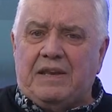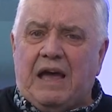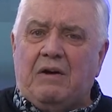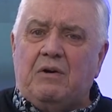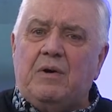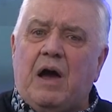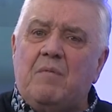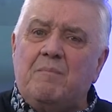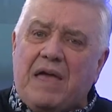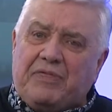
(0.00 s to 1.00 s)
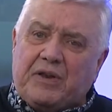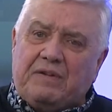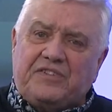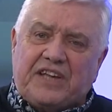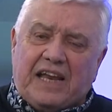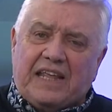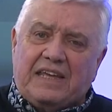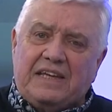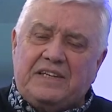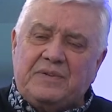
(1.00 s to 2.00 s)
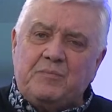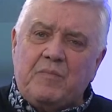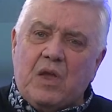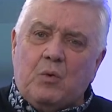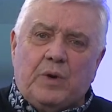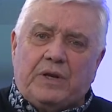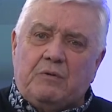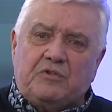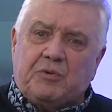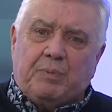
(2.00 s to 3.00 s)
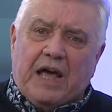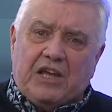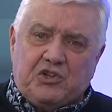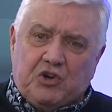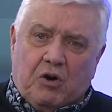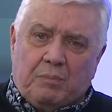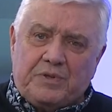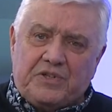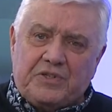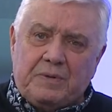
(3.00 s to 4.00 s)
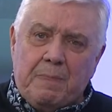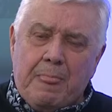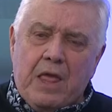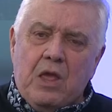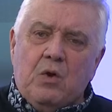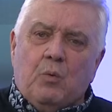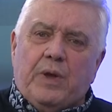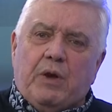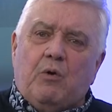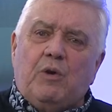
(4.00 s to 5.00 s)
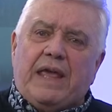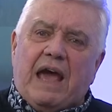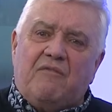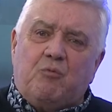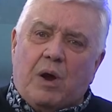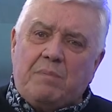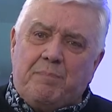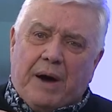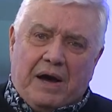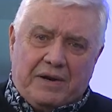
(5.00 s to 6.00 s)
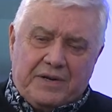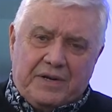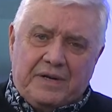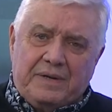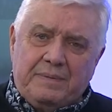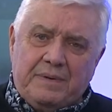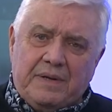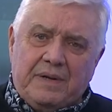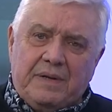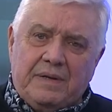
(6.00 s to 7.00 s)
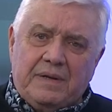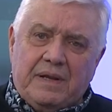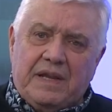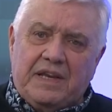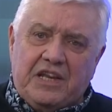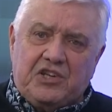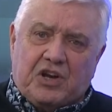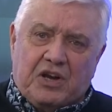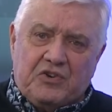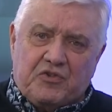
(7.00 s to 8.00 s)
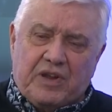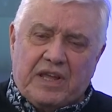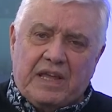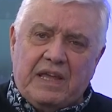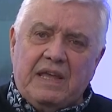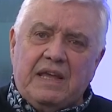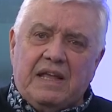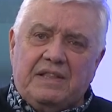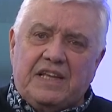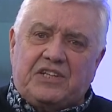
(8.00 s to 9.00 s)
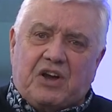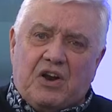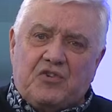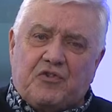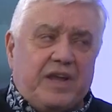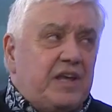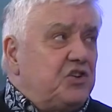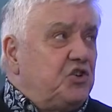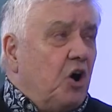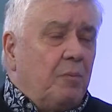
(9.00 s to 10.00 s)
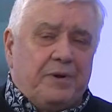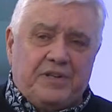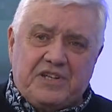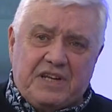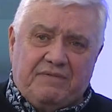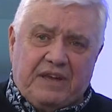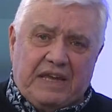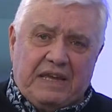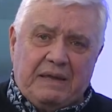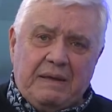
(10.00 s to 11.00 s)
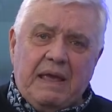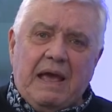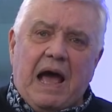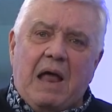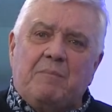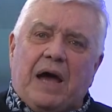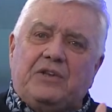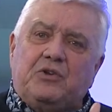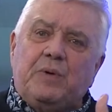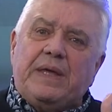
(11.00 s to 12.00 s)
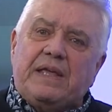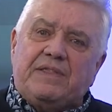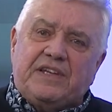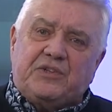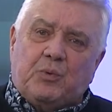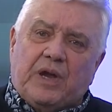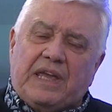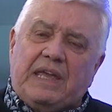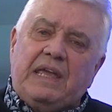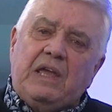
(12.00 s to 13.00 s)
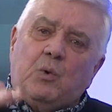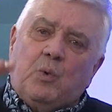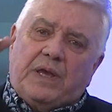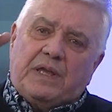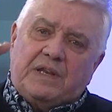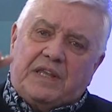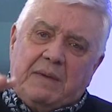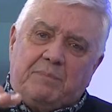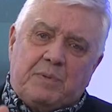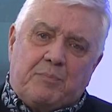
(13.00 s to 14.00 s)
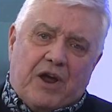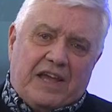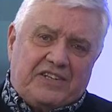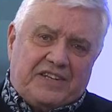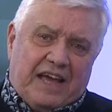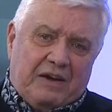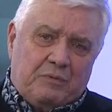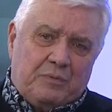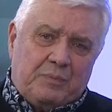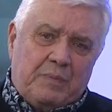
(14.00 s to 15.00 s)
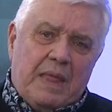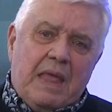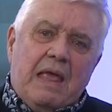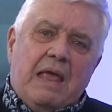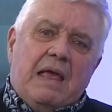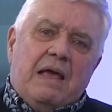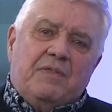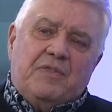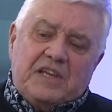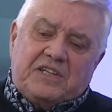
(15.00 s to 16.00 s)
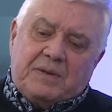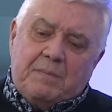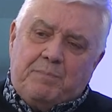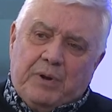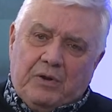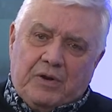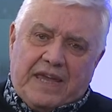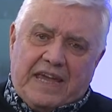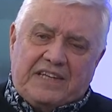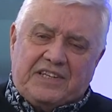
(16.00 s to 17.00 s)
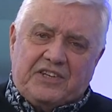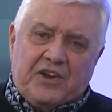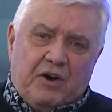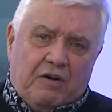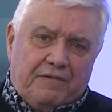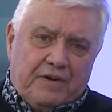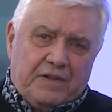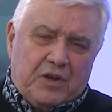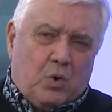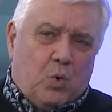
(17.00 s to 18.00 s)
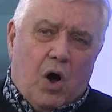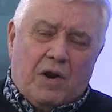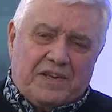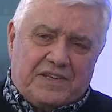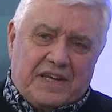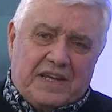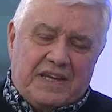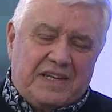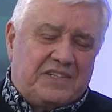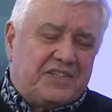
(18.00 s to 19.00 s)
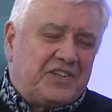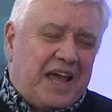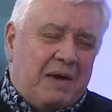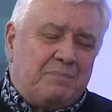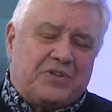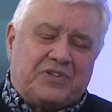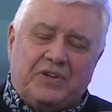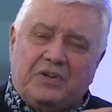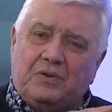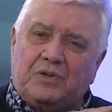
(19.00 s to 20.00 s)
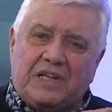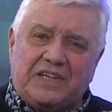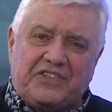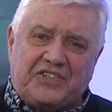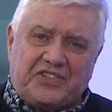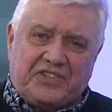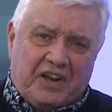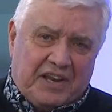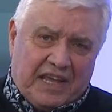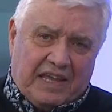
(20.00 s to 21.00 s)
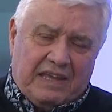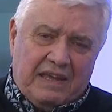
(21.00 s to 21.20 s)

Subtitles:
Now, our method of selling it, we don't supply shops. We only have one partner in each country. And this country is ShopOnTV. And by doing it this way, we can keep the price down. This pillowcase is an offer. The quality is absolutely stunning.